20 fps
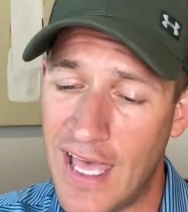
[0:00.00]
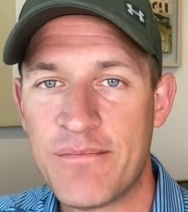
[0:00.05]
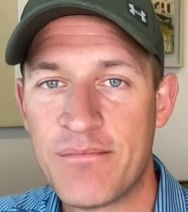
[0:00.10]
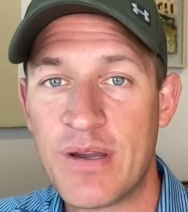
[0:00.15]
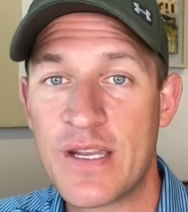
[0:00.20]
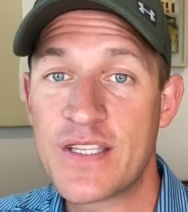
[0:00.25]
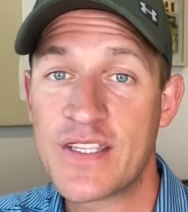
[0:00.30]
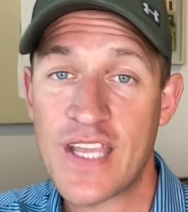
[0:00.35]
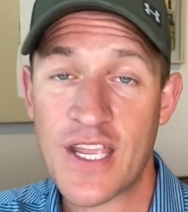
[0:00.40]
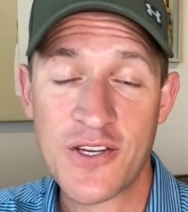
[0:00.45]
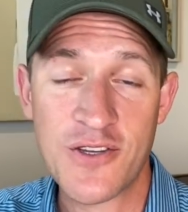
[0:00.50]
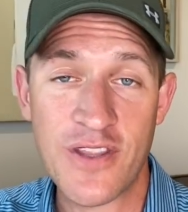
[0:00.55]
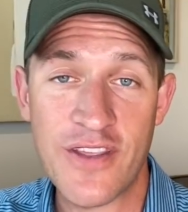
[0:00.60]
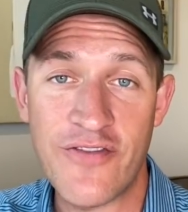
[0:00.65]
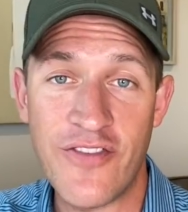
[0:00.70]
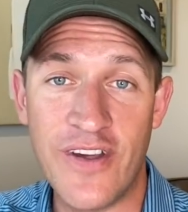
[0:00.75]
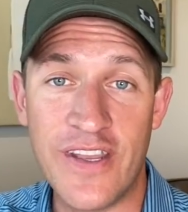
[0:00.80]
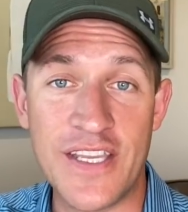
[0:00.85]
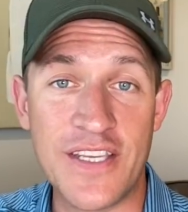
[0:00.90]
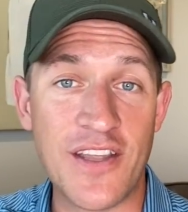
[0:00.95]
But it's actually
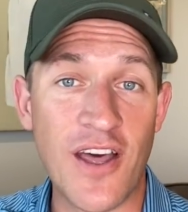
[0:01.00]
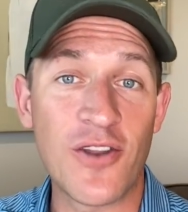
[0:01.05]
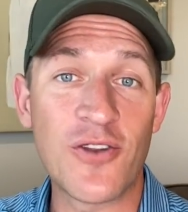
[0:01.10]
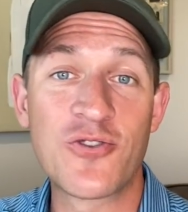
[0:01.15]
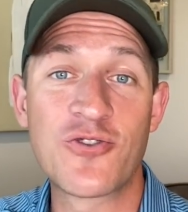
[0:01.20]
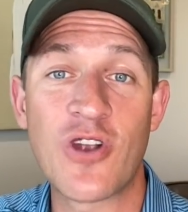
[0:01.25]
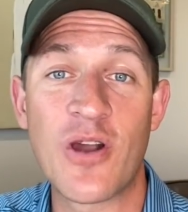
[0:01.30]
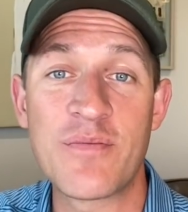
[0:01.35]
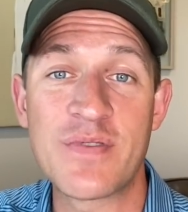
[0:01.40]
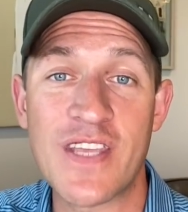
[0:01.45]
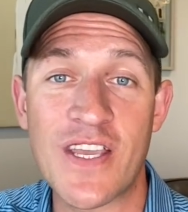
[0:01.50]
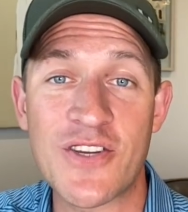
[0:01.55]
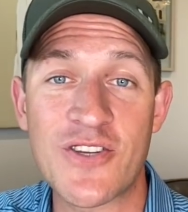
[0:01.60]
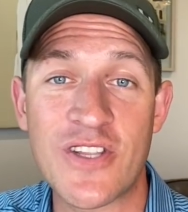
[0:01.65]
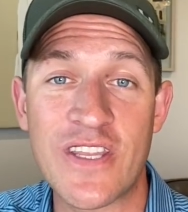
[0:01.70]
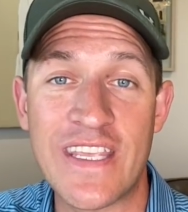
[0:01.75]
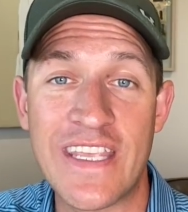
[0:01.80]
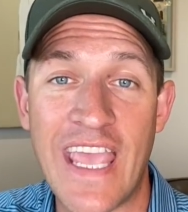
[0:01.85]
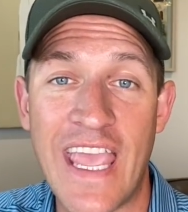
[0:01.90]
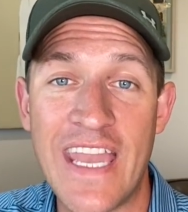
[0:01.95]
funny. Donald Trump's
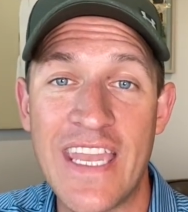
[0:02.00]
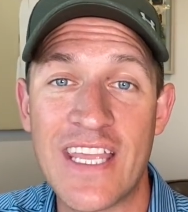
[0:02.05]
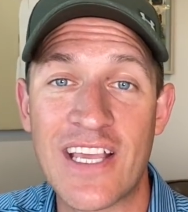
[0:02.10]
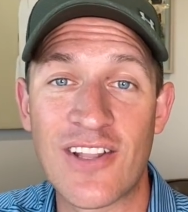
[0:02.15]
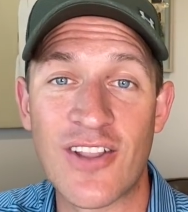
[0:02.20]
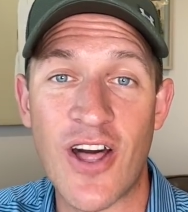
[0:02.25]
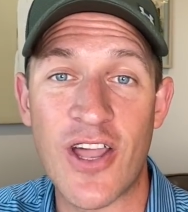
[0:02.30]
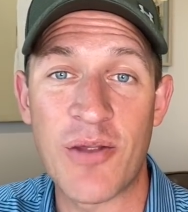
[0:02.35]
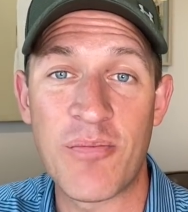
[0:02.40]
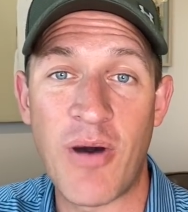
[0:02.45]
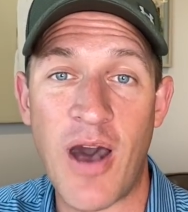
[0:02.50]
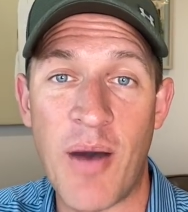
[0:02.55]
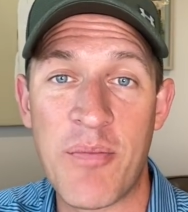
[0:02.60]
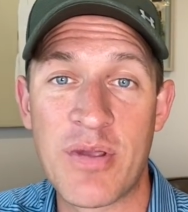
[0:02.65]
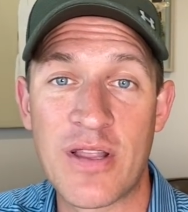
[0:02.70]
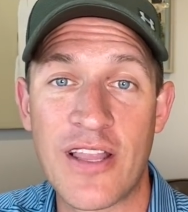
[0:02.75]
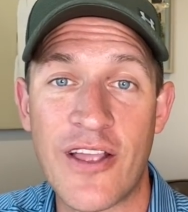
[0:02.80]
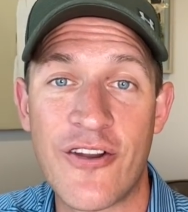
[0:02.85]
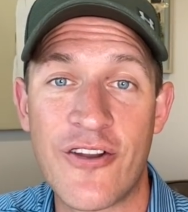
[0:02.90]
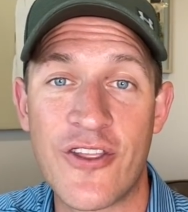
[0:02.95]
actually gaining a lot of
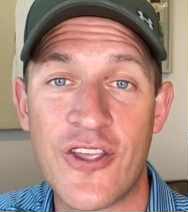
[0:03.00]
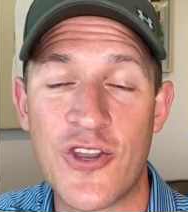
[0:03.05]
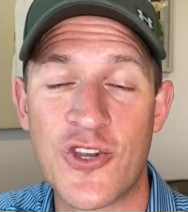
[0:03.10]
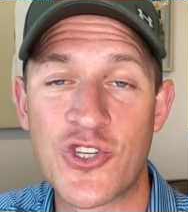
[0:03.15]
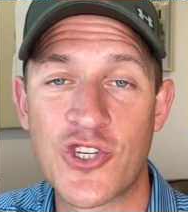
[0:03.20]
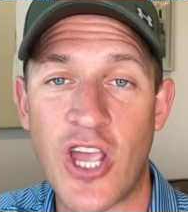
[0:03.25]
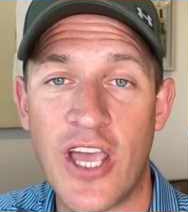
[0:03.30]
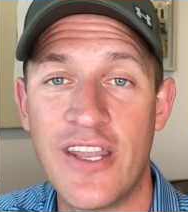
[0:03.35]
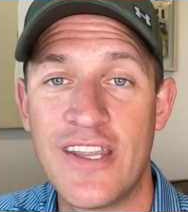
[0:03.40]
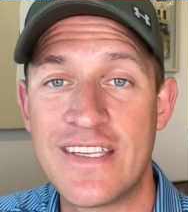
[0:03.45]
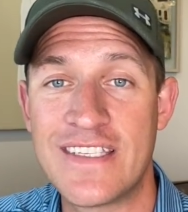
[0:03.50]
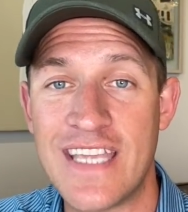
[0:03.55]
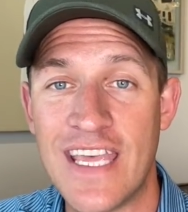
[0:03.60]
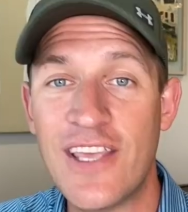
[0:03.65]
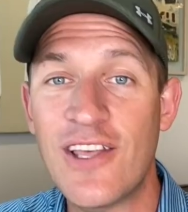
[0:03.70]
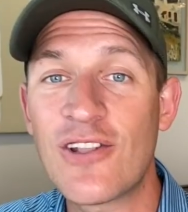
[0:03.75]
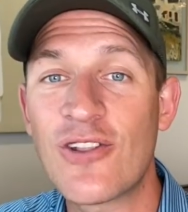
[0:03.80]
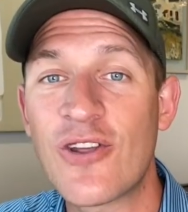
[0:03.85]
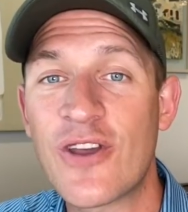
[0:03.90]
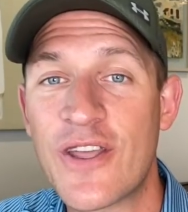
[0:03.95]
popularity in China.
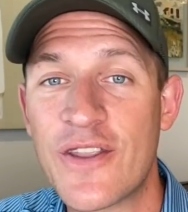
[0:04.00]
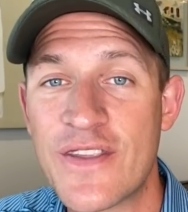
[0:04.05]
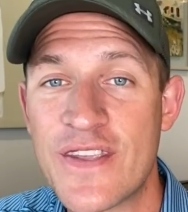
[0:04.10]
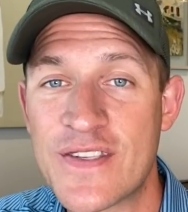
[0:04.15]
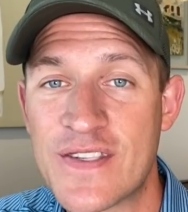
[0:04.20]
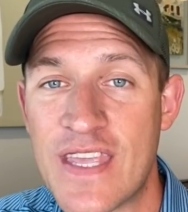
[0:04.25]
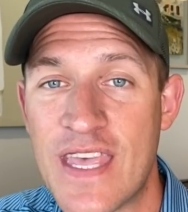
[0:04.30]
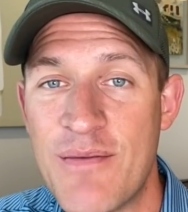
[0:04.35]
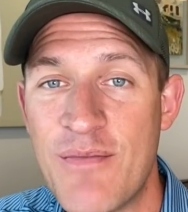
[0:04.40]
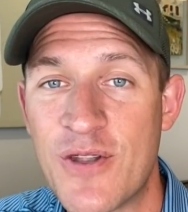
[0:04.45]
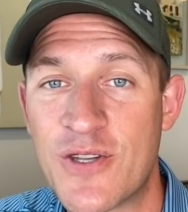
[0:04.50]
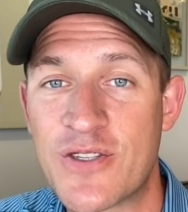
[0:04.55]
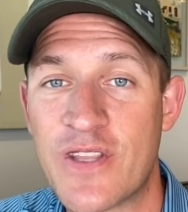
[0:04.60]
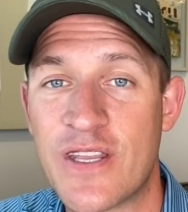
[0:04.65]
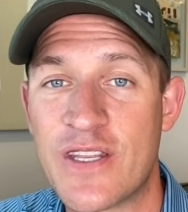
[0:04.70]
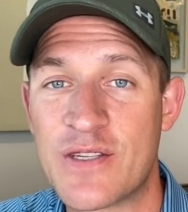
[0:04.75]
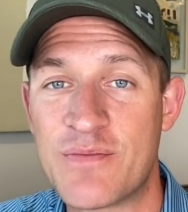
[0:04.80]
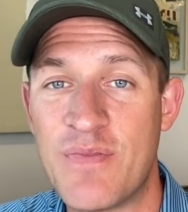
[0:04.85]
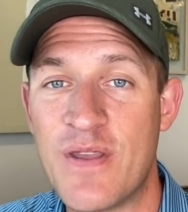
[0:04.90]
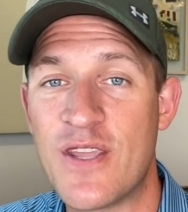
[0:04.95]
Take a look at this image that
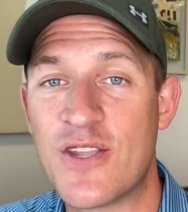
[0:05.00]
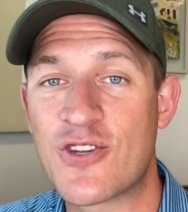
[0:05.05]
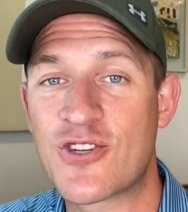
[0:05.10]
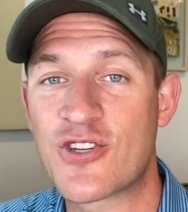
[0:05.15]
is being